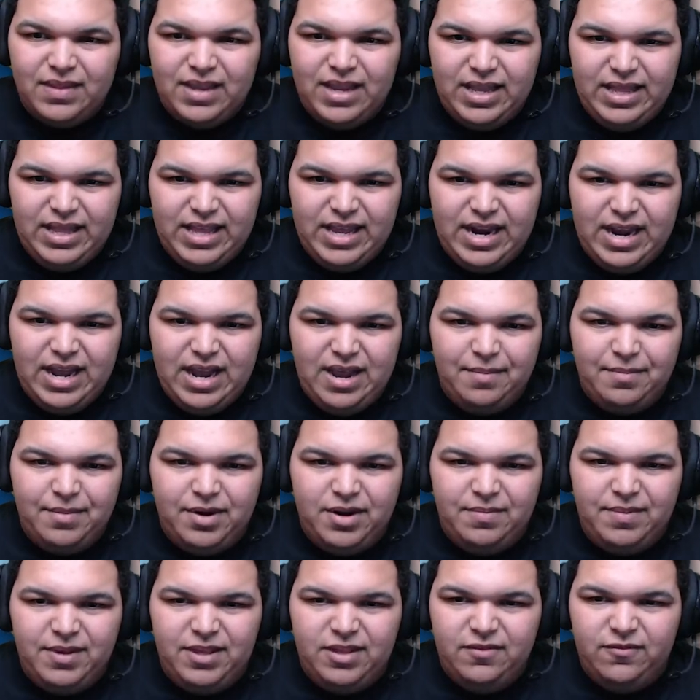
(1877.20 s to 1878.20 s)
And then I'm
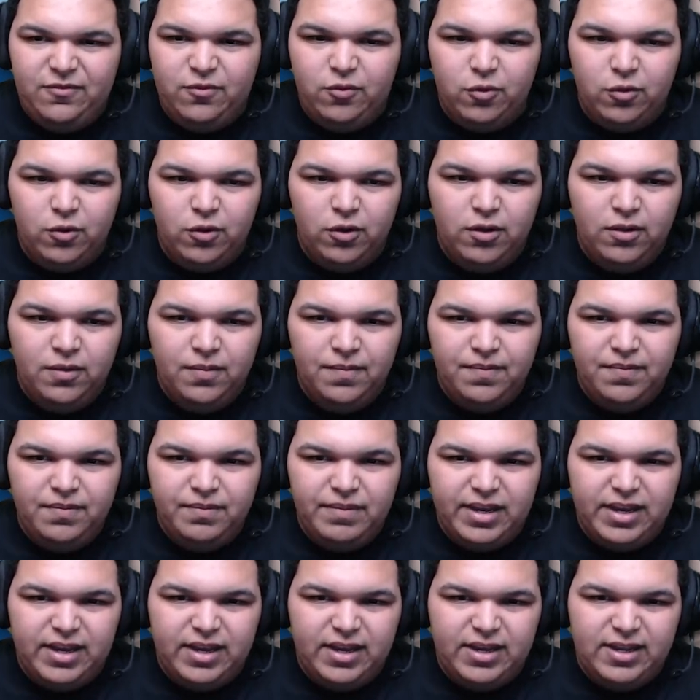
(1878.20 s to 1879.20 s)
gonna be the fool
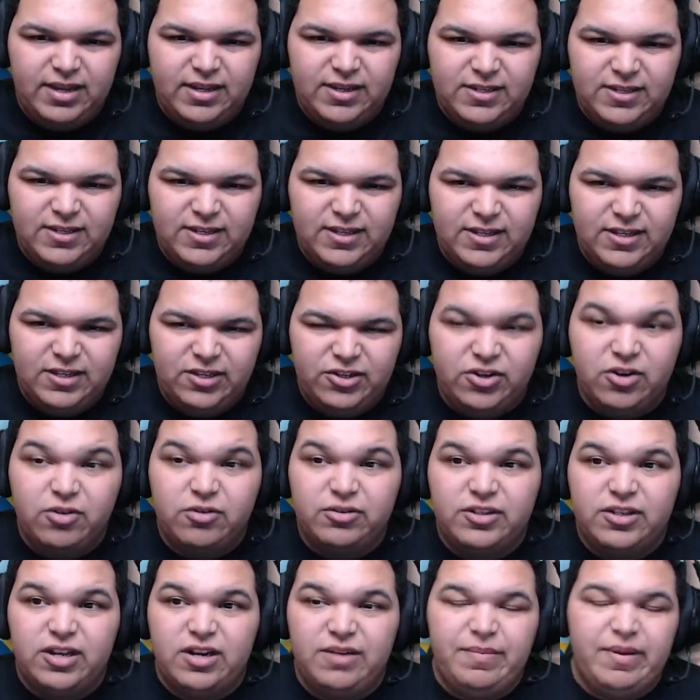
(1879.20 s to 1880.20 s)
because the
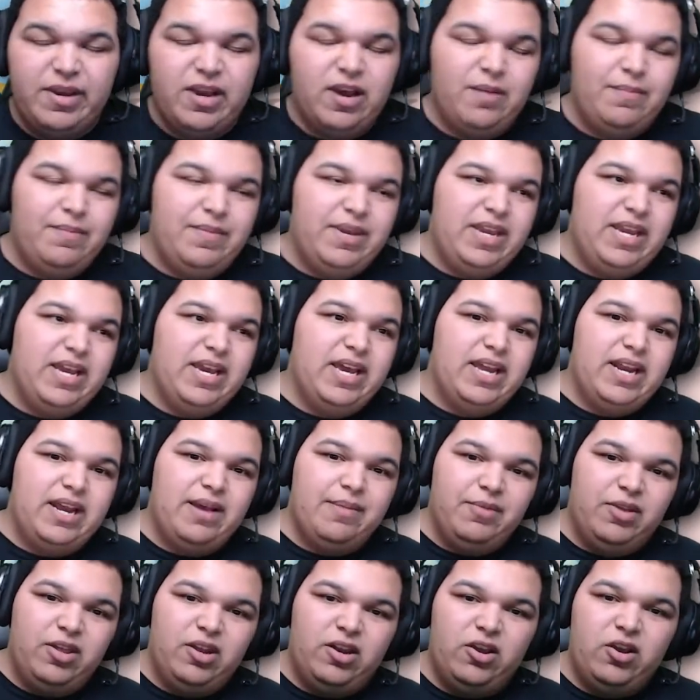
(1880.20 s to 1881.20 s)
joke's gonna be on me and
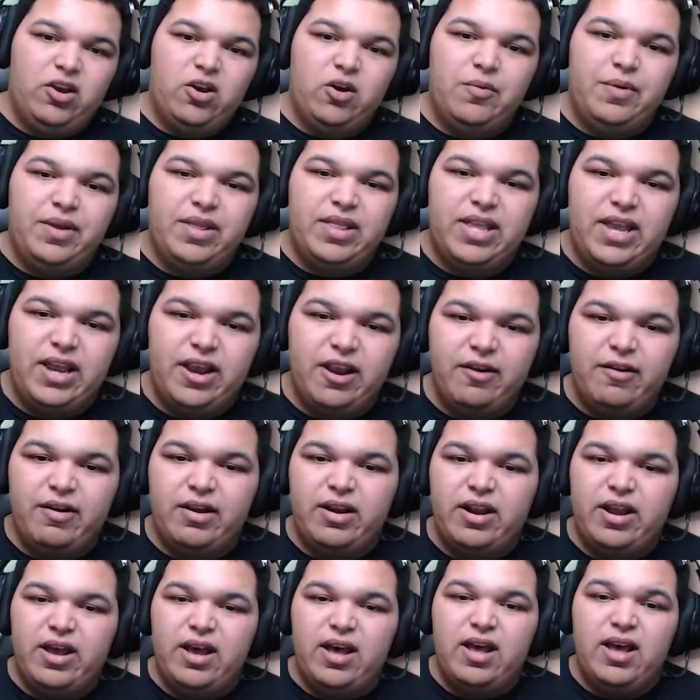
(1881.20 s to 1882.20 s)
I'm gonna go in there
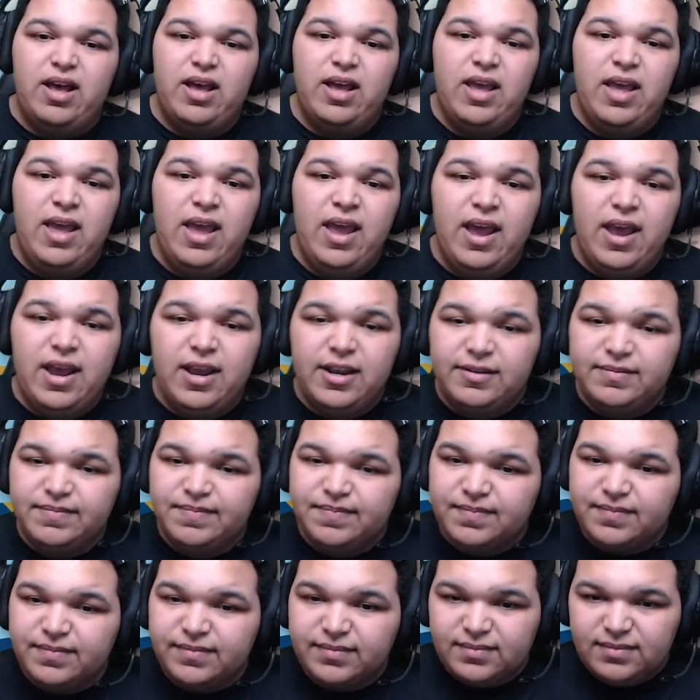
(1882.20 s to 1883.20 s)
and
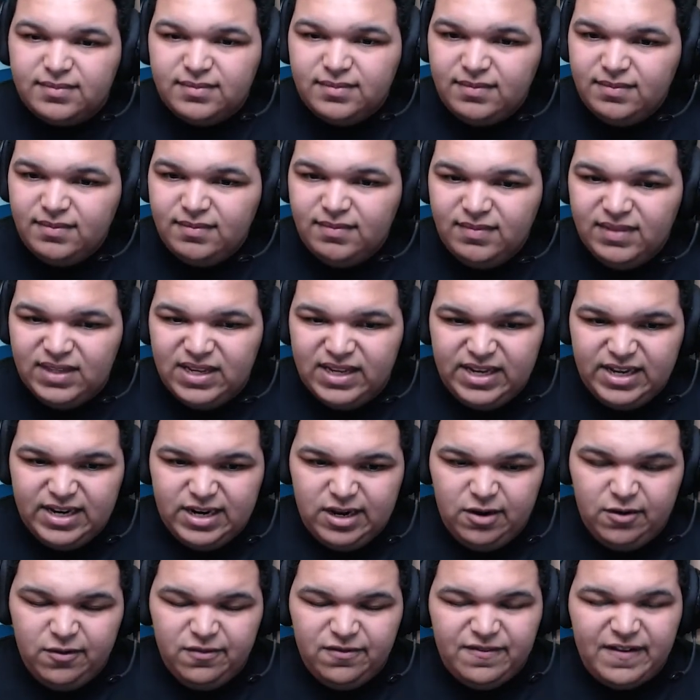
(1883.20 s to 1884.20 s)
you
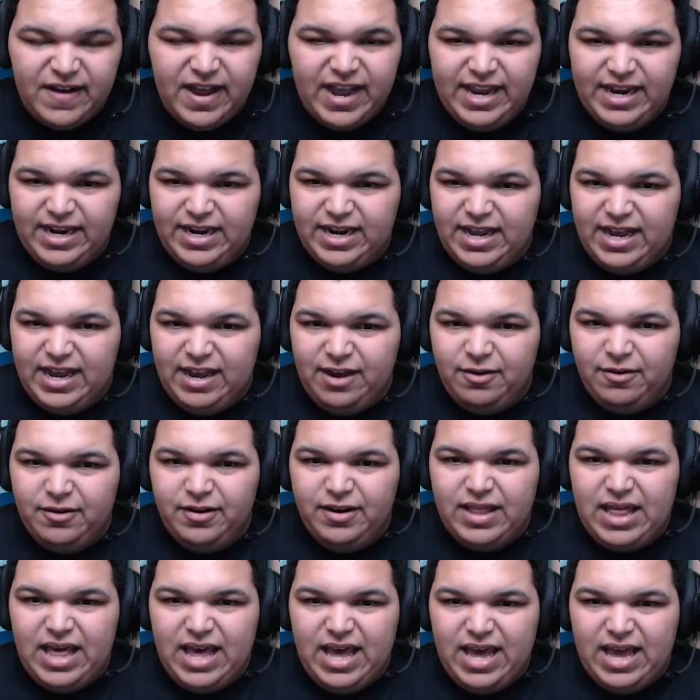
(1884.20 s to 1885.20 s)
know, find out
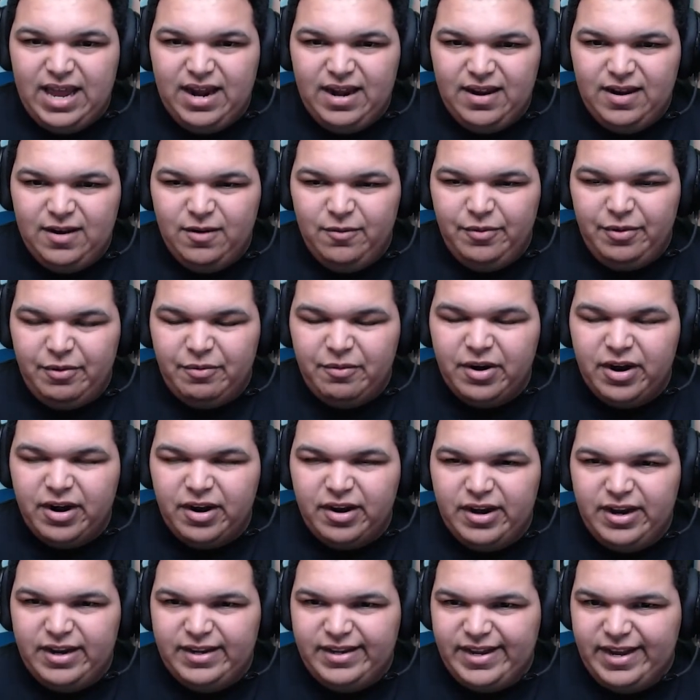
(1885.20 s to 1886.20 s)
that we weren't
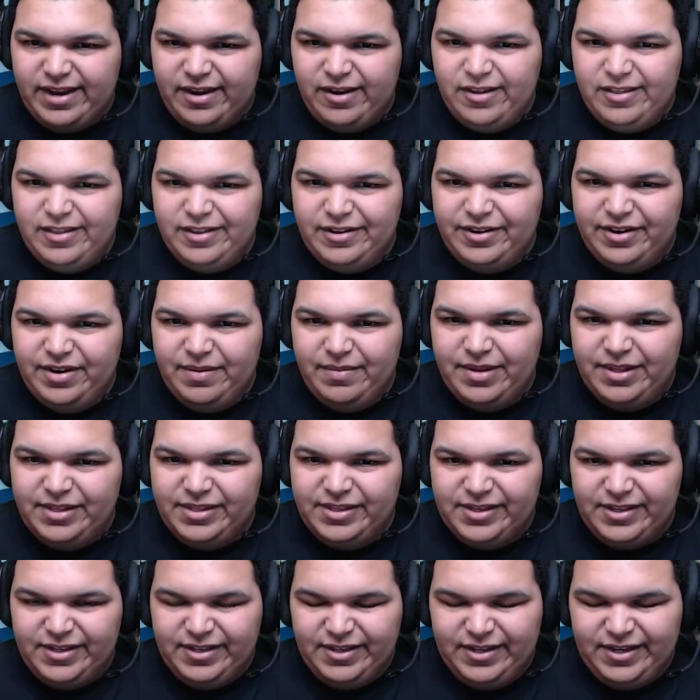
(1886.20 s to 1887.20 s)
gonna take on the gym
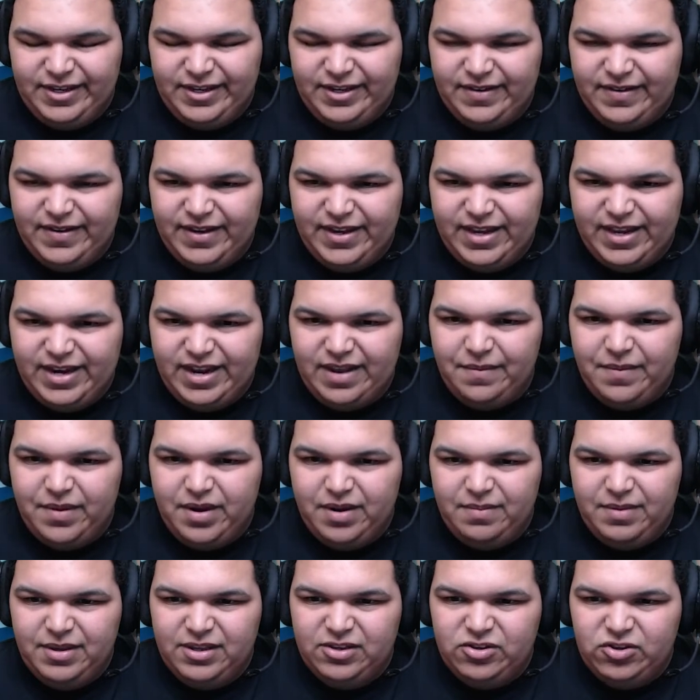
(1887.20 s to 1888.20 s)
instantly and I'm
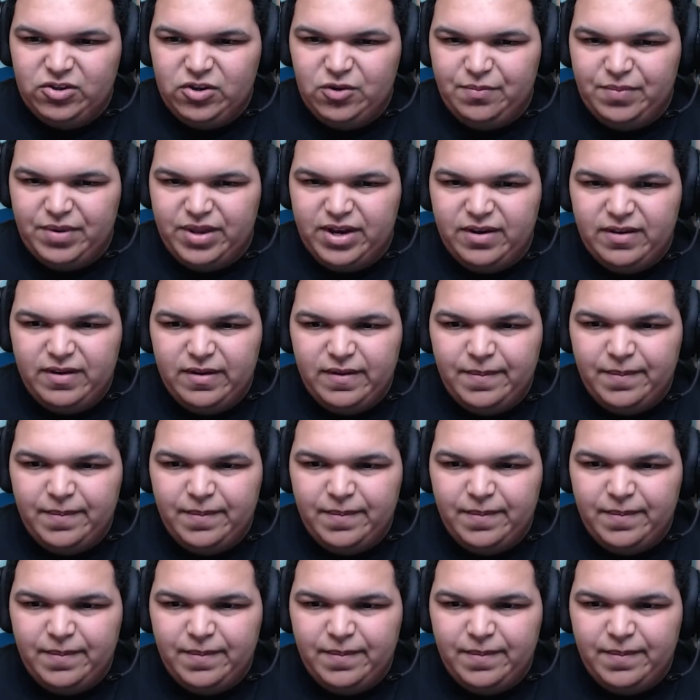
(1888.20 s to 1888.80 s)
gonna be stupid.